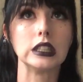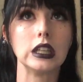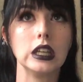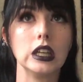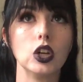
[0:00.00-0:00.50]

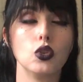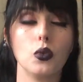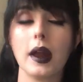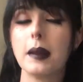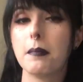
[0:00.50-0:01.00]
the
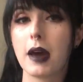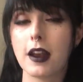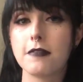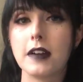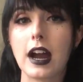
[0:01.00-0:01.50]
great
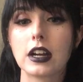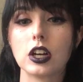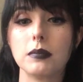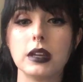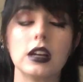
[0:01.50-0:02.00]

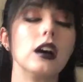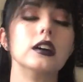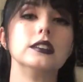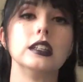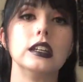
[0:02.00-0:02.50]
benefactor because